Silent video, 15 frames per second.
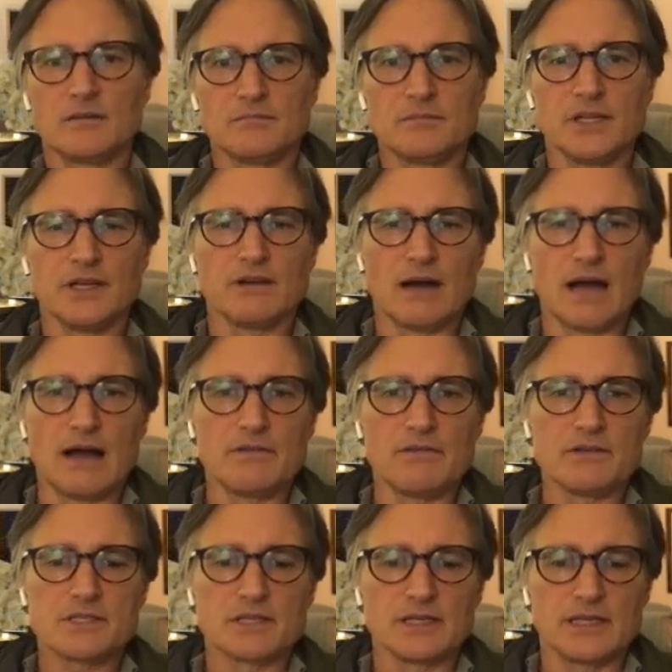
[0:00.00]
Um, you know,
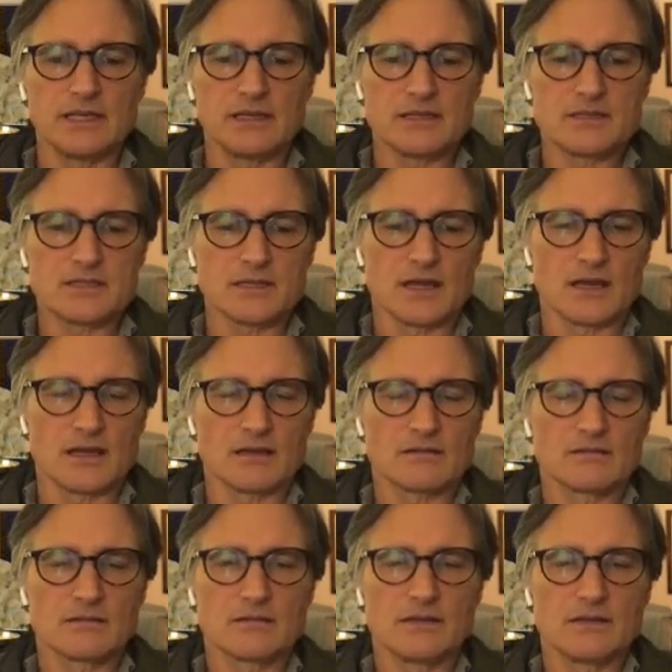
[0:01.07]
obviously, it's uh,
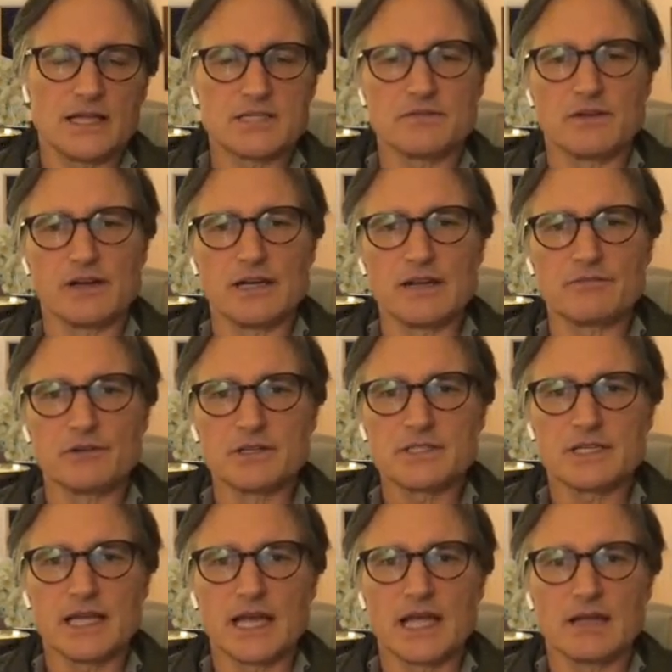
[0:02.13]
it's very different
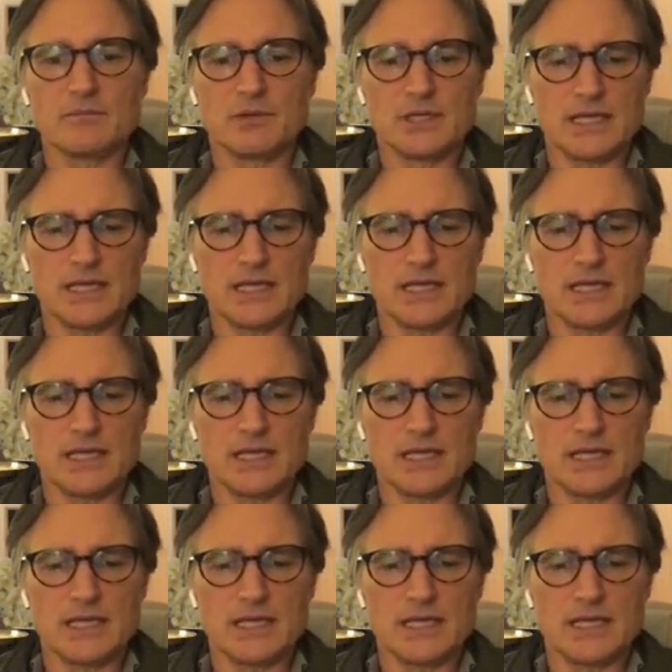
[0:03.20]
today.